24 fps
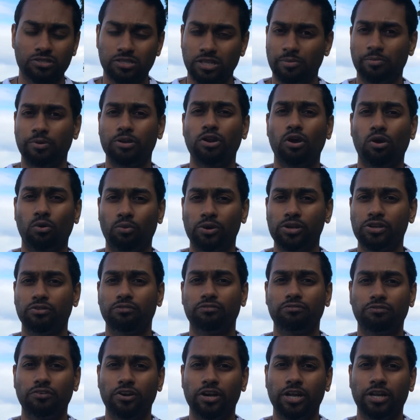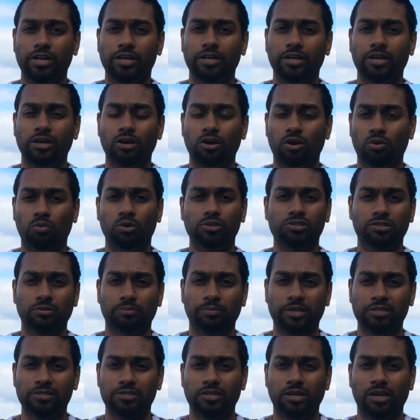Let me know when you're free or what's the
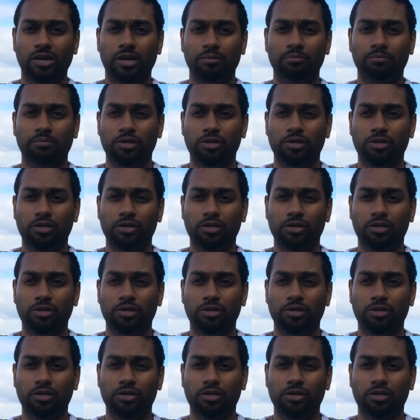best time,